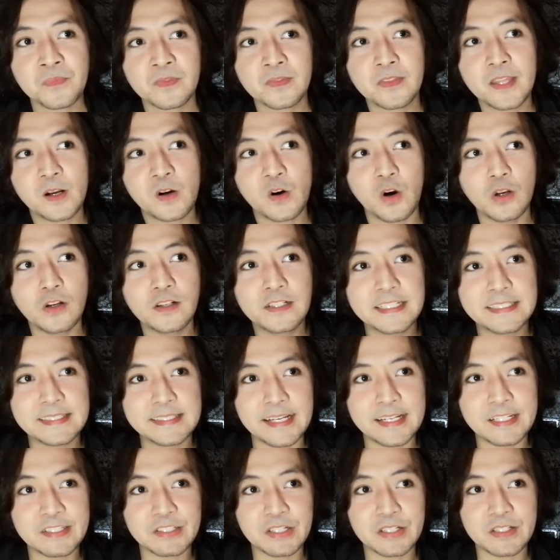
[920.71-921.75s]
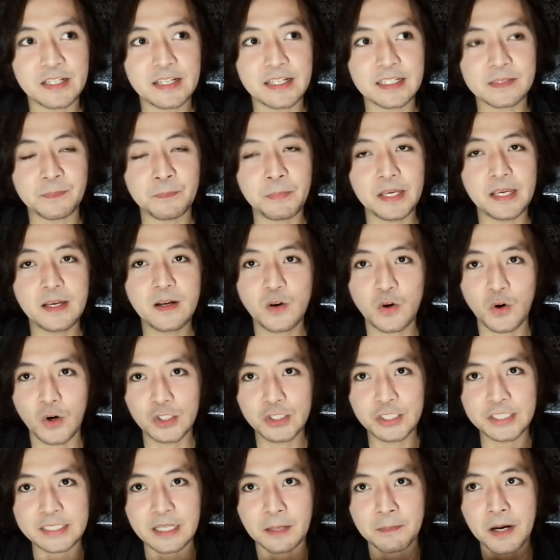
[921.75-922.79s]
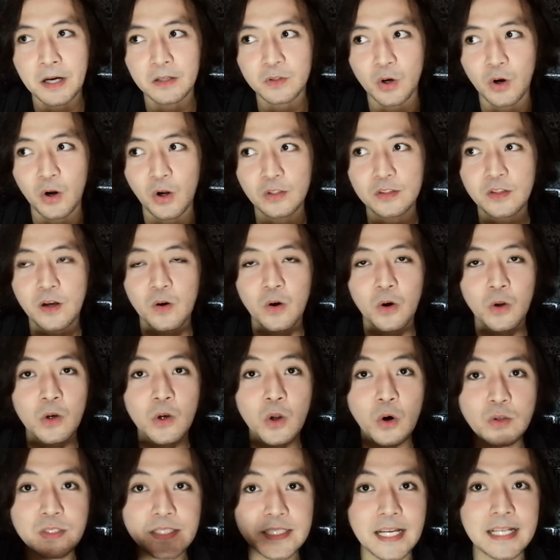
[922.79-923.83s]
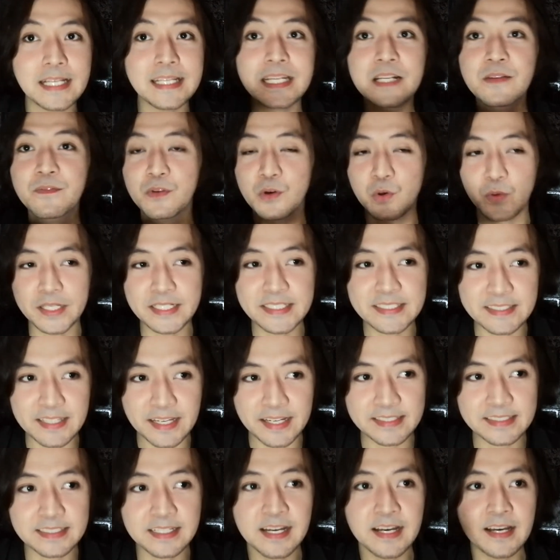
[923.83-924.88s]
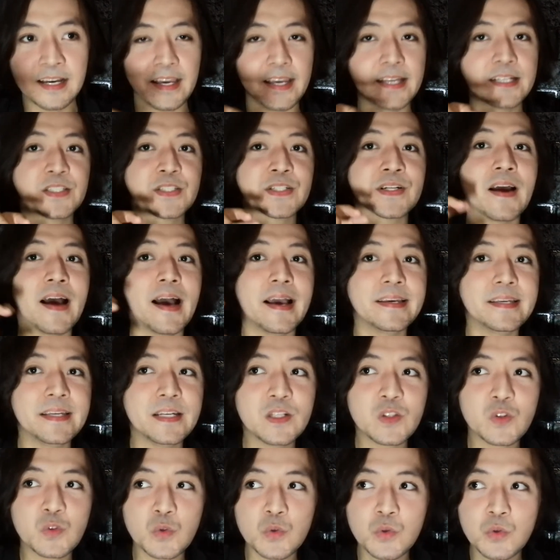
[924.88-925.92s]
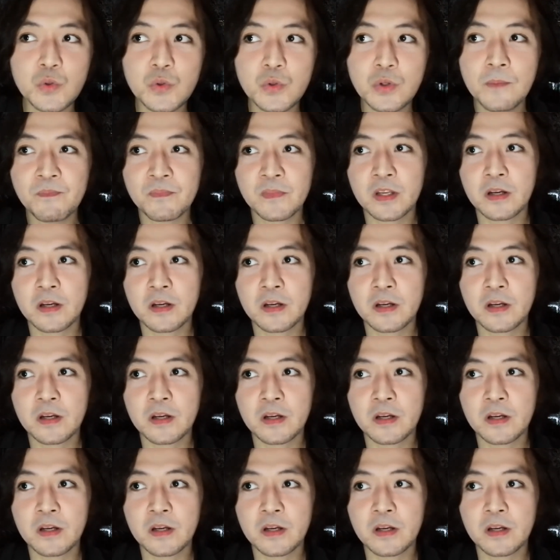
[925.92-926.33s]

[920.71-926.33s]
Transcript: Decolonization is being conscious about all the colonial influences and trying to